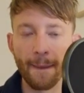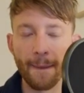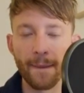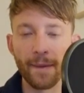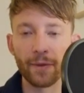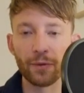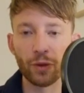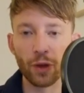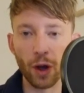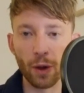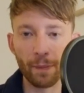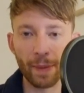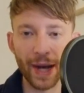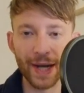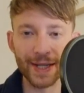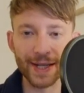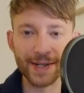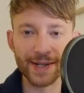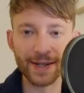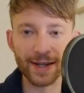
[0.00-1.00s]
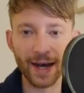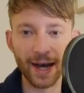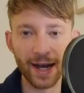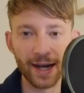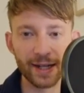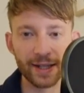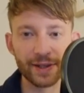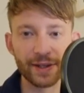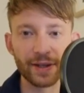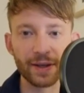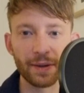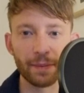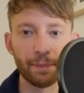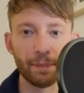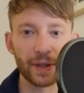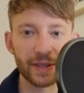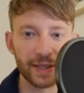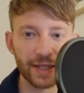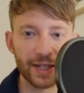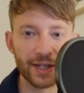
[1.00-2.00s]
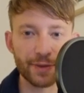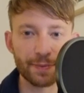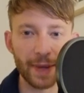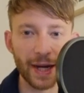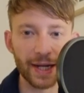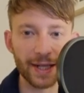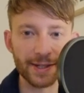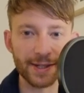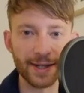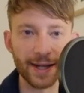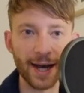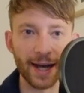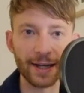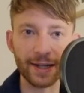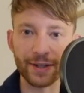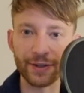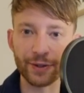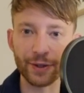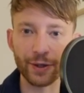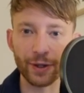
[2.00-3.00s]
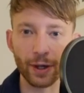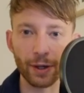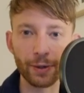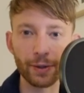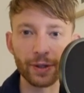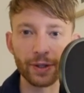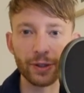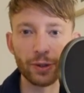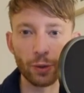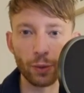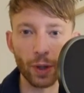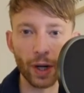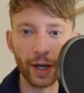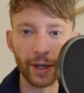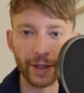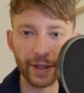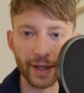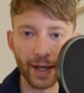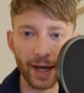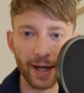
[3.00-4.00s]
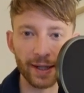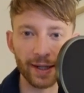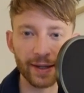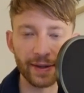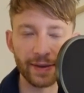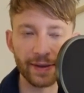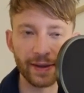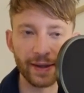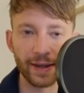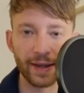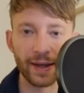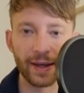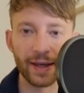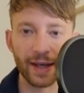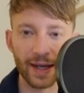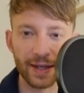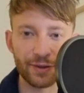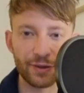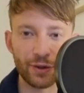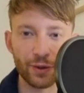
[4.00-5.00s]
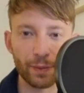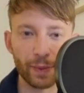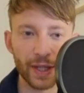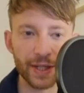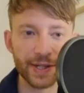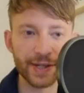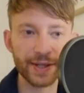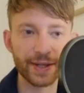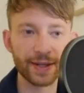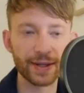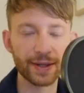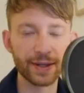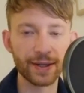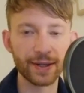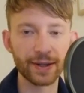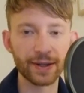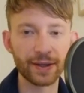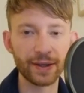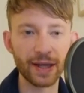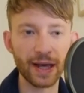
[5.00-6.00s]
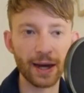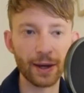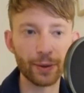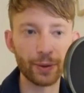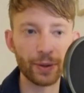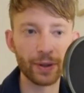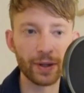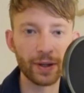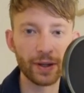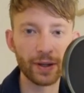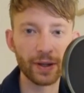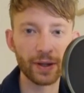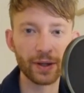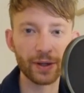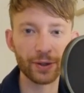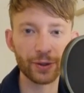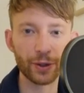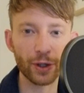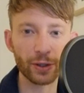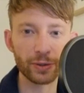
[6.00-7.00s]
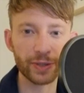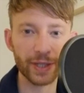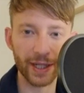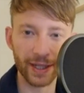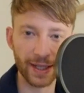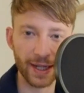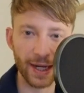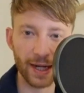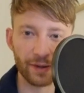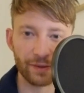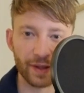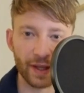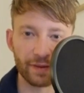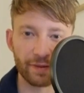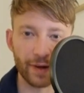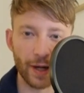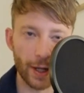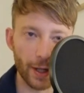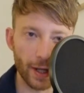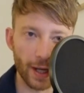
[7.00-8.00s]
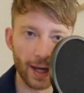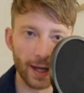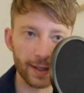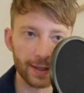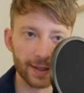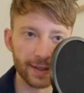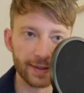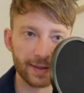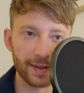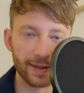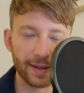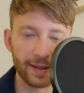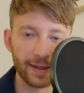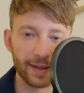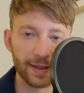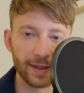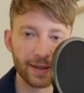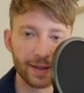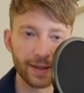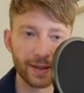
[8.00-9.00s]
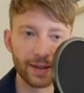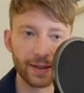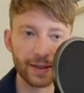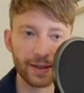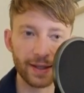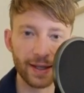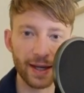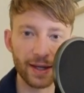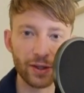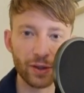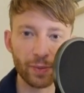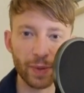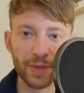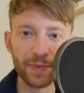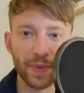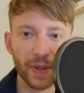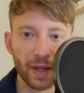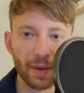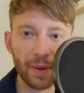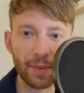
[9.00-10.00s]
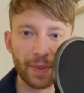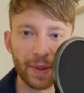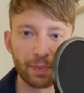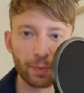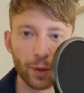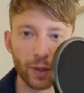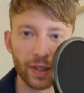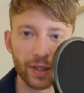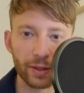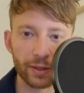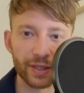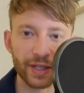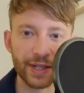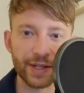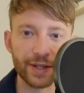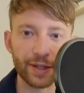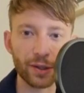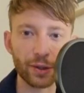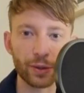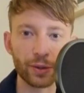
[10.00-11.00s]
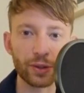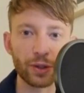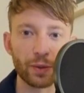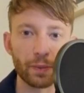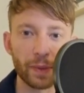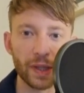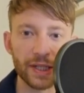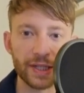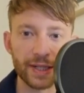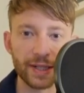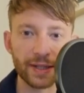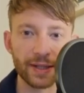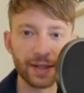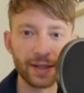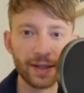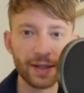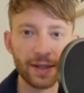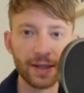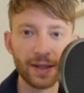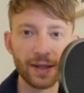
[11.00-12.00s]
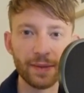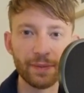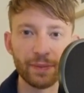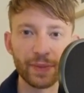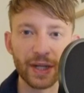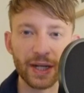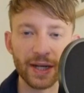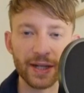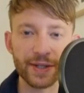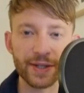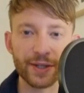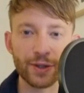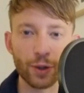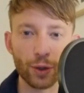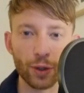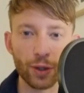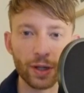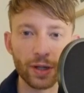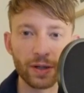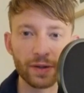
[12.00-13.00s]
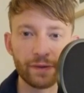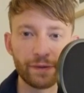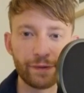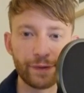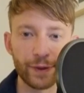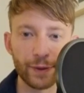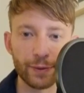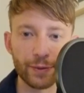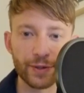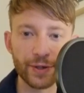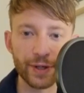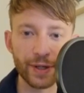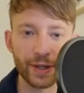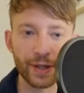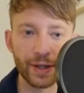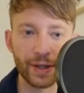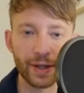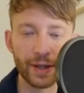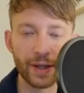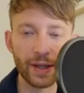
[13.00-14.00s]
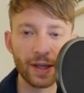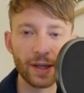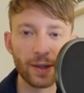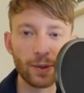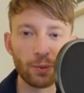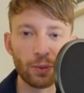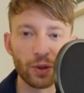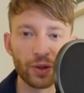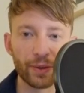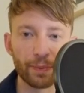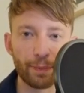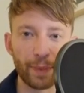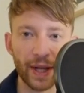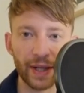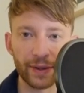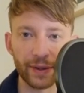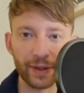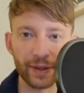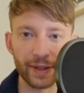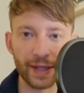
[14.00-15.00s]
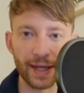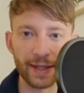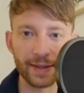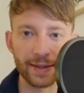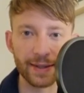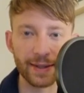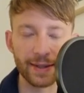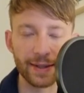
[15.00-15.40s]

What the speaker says: No man is an island, but each man is an island, you know? You are an island and you must now go take care of that very island. Yeah, you must become a bit more egotistical. You must. Because your future will depend on that.